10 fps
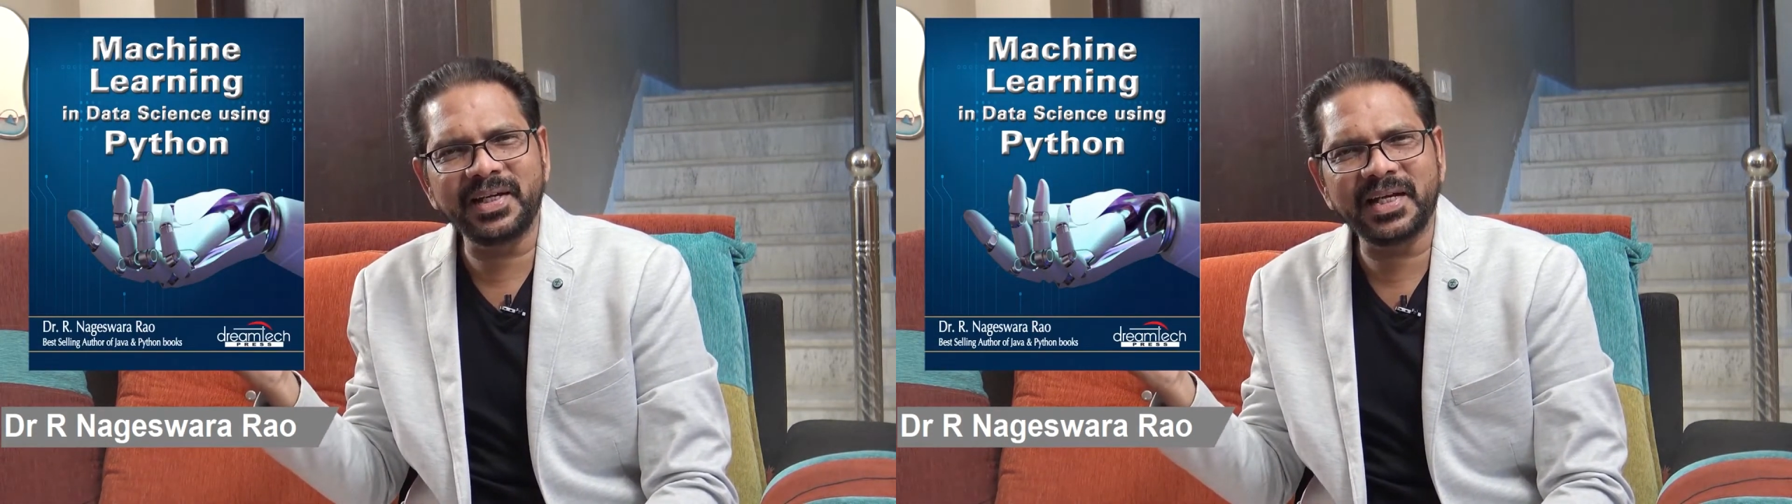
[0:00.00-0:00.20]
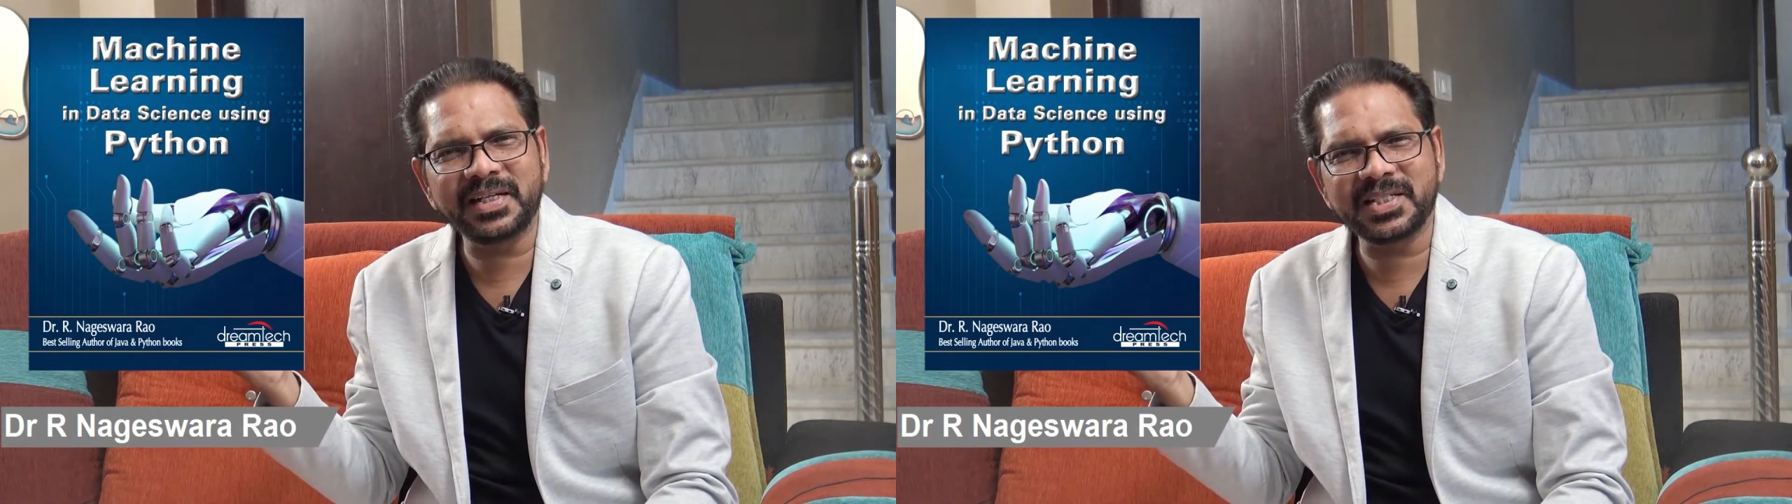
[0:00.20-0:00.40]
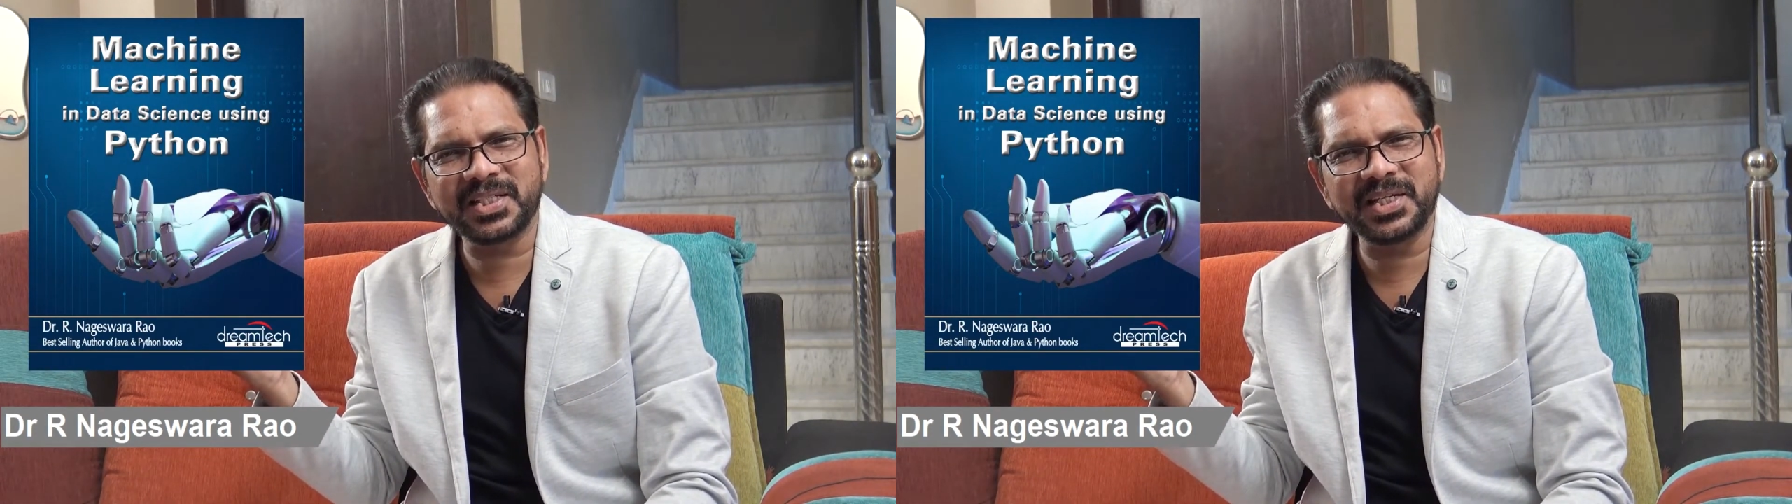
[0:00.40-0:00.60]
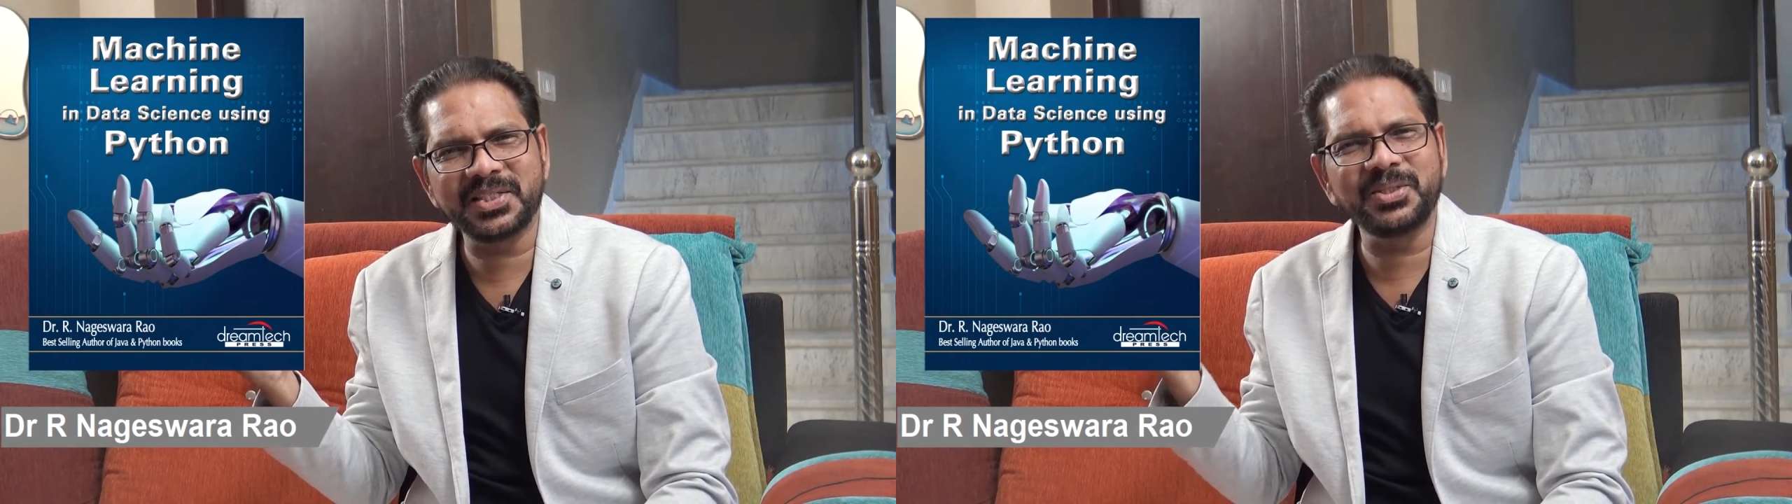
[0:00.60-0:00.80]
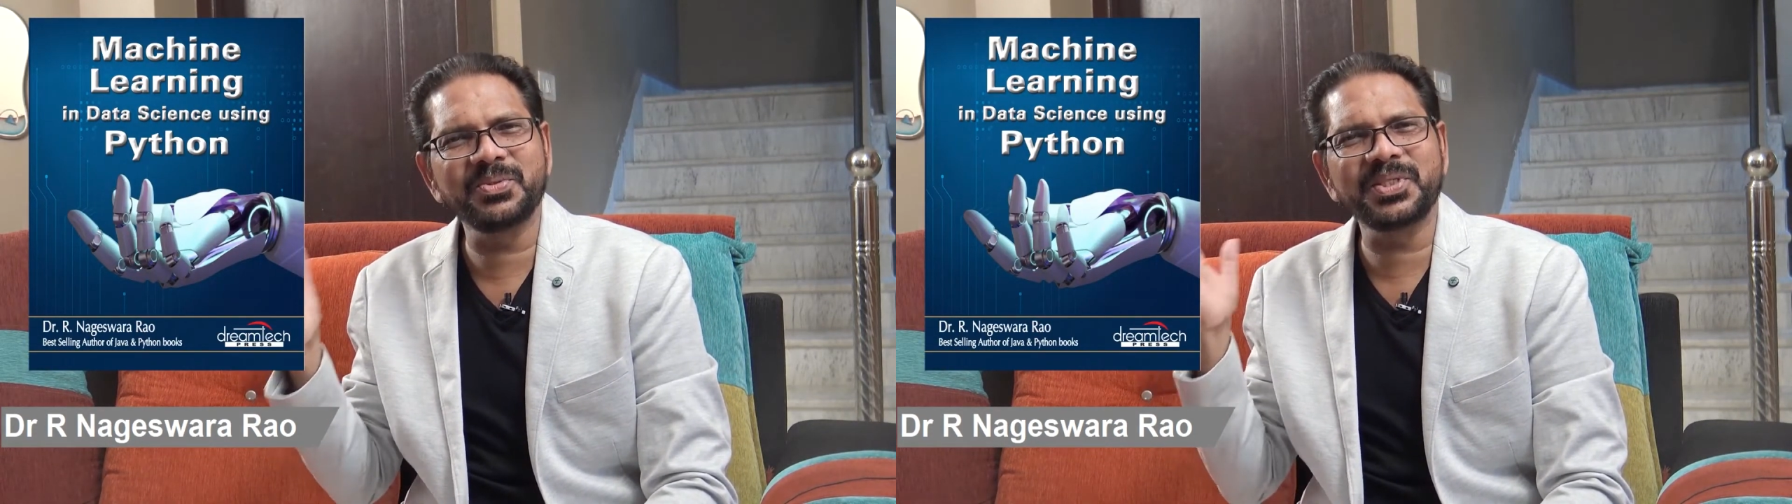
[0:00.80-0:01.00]
data
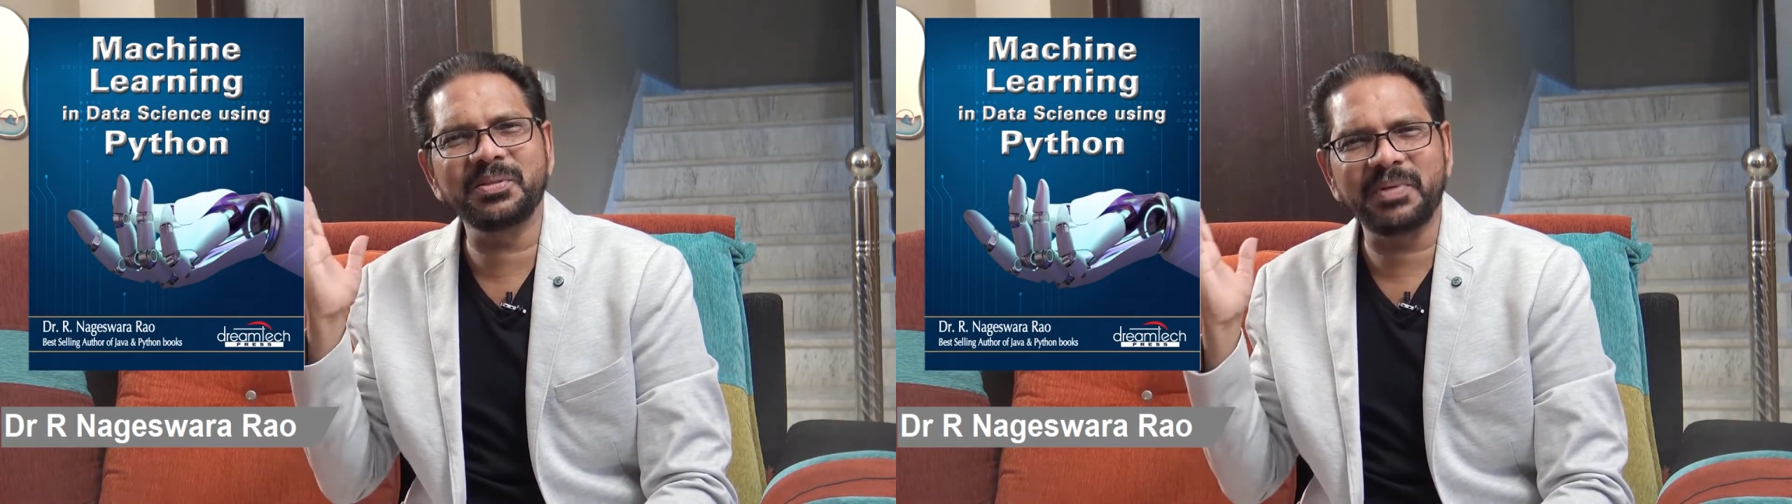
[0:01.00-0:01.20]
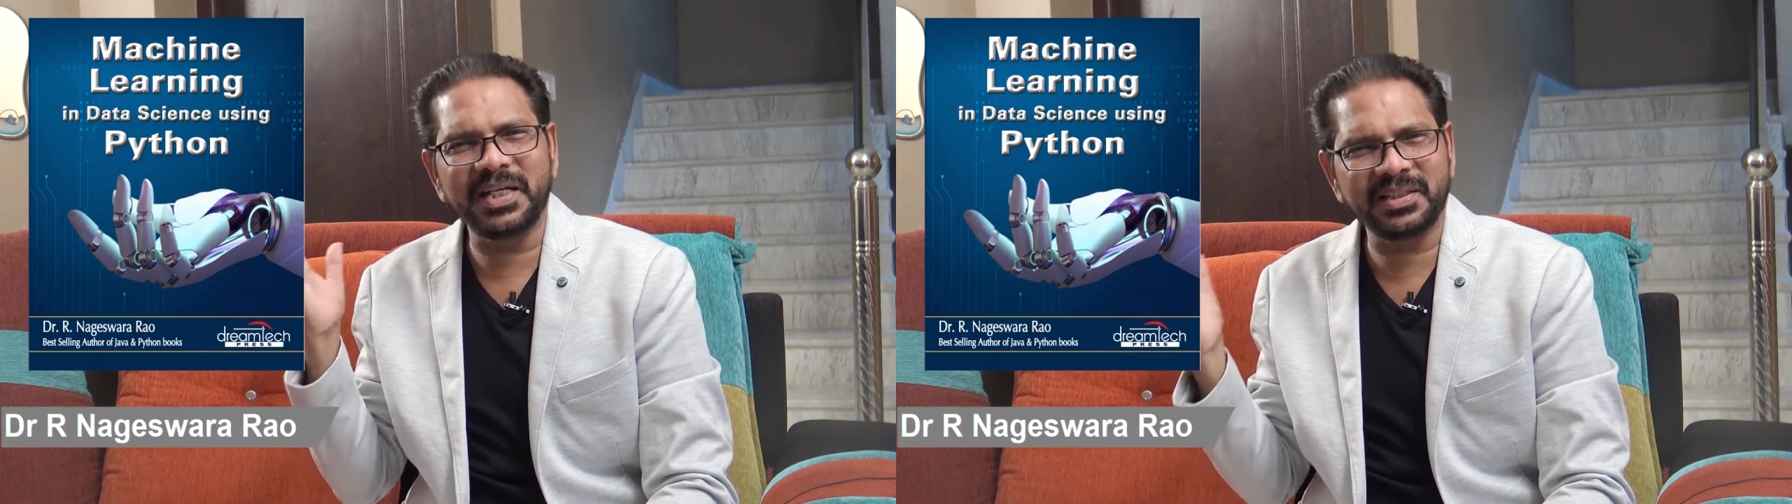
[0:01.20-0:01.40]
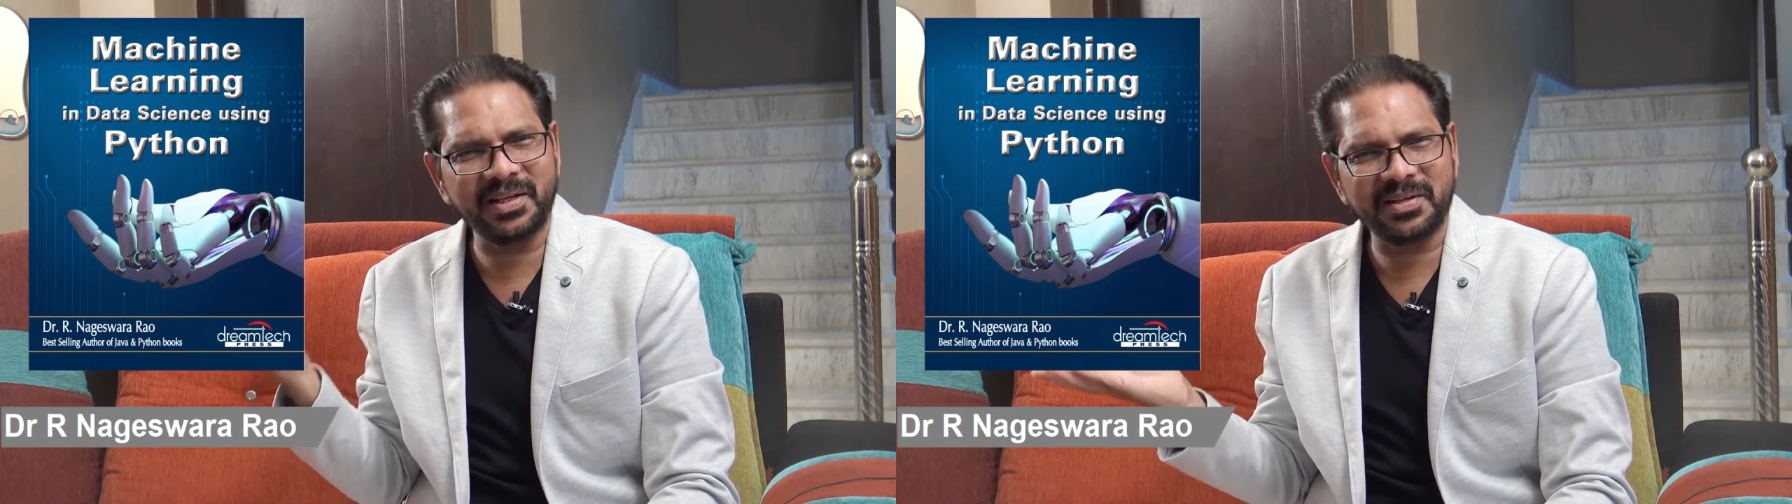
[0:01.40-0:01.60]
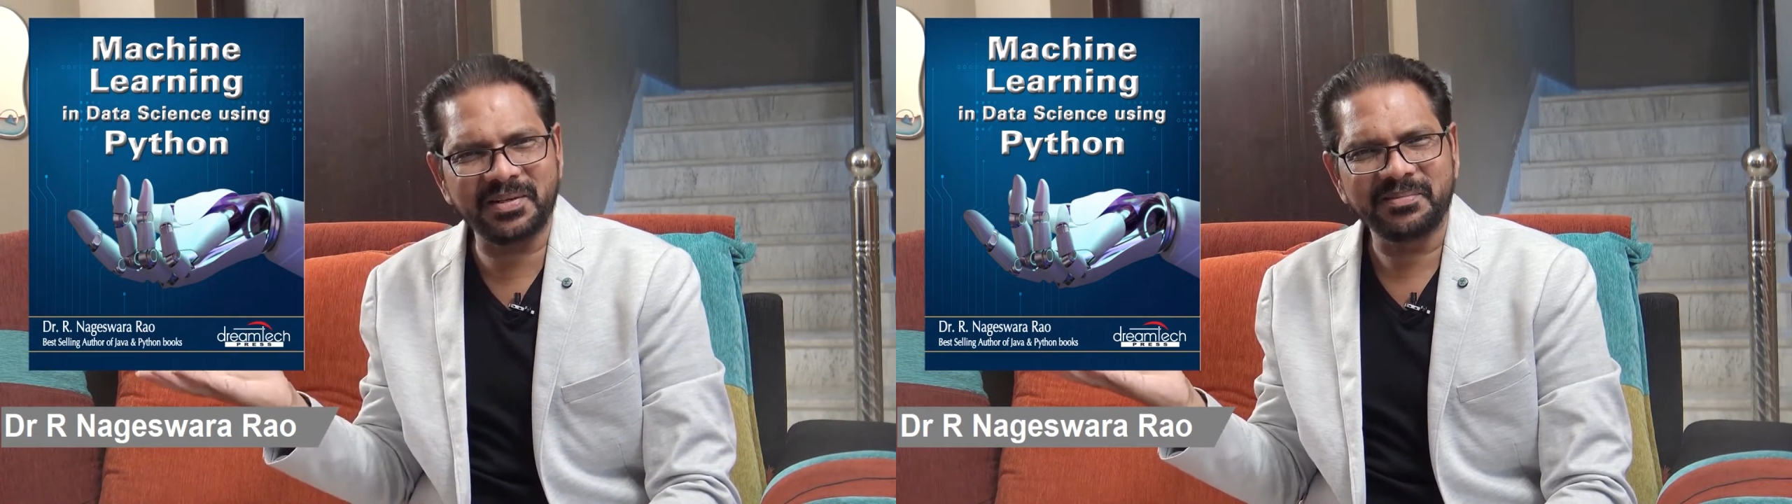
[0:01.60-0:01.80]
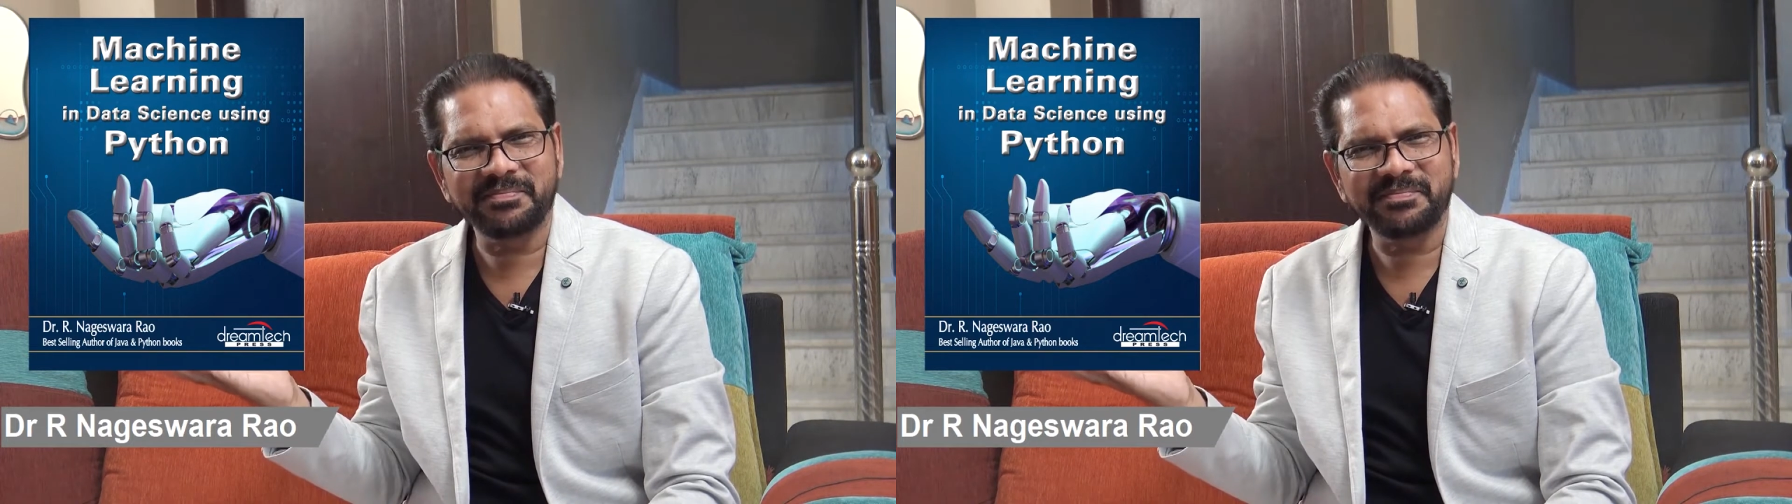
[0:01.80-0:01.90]
science using Python.